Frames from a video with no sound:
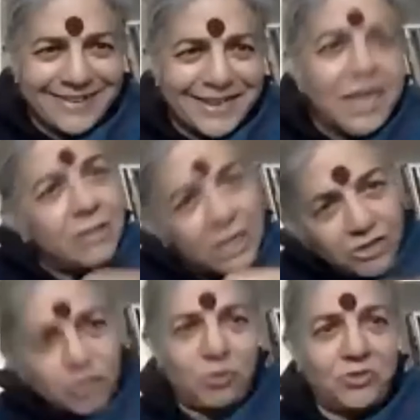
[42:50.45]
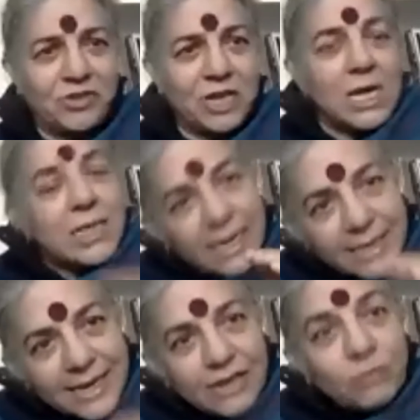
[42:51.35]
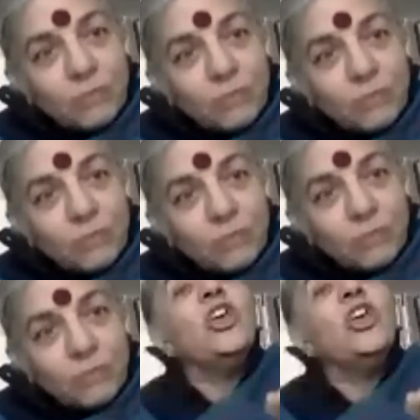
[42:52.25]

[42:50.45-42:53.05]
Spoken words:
They're tools that need to be assessed